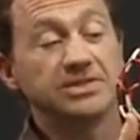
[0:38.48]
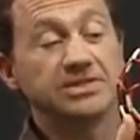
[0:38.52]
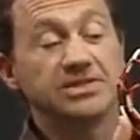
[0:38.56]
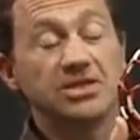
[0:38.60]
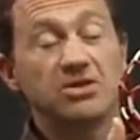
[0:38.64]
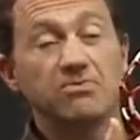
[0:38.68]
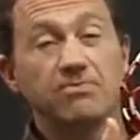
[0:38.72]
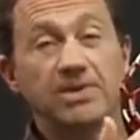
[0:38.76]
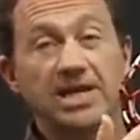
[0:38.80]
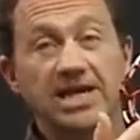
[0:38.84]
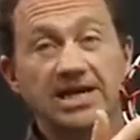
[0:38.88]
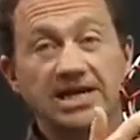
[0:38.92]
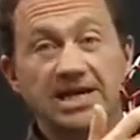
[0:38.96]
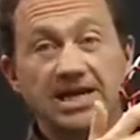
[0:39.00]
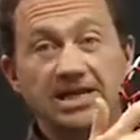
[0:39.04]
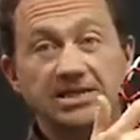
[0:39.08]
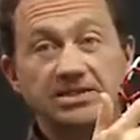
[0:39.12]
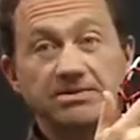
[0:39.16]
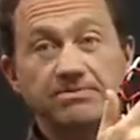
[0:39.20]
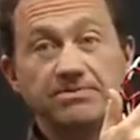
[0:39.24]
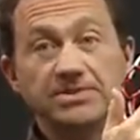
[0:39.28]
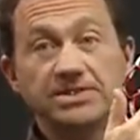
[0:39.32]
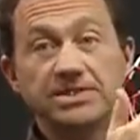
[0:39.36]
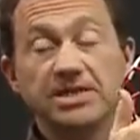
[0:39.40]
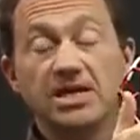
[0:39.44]
there's no black
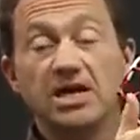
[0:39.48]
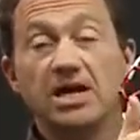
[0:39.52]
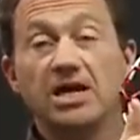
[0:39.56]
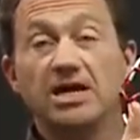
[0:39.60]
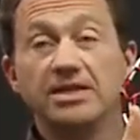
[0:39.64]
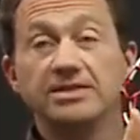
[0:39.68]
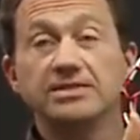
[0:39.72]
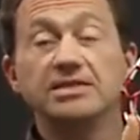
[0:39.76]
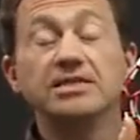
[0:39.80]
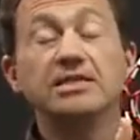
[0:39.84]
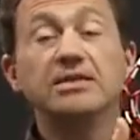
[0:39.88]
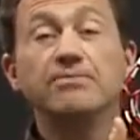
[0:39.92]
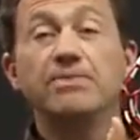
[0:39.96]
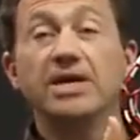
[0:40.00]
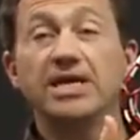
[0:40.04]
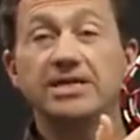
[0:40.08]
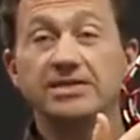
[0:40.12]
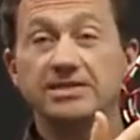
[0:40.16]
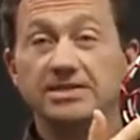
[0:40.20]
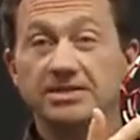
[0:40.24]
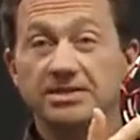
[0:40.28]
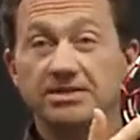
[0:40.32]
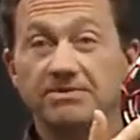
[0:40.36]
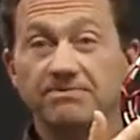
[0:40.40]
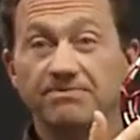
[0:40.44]
atoms that aren't in the
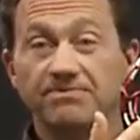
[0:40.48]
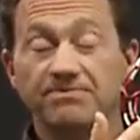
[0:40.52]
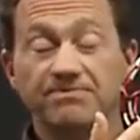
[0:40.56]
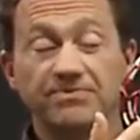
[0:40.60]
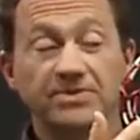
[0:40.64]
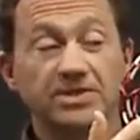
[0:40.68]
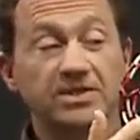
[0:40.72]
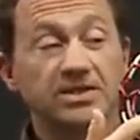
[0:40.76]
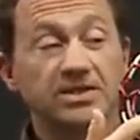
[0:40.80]
pentagon.